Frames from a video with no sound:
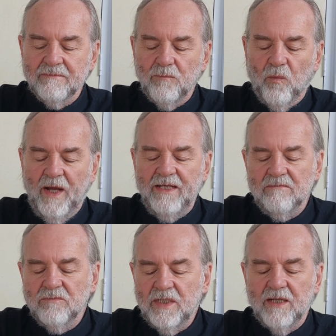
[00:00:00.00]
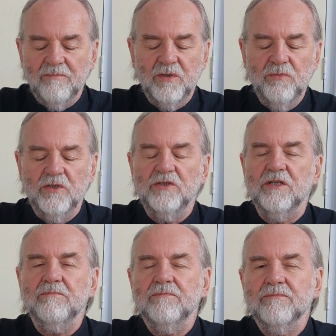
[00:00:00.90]
When we come to
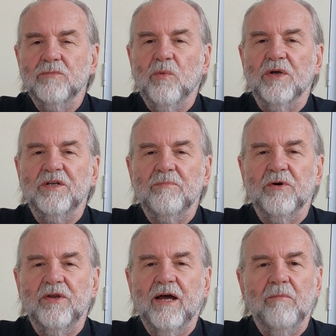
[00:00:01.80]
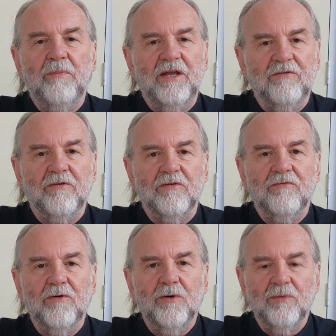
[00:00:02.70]
worship, we want to put our best foot
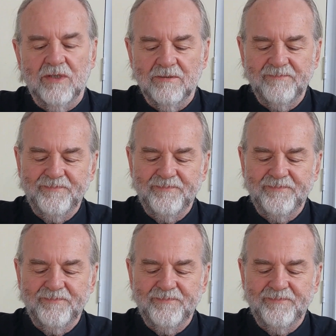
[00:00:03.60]
forward.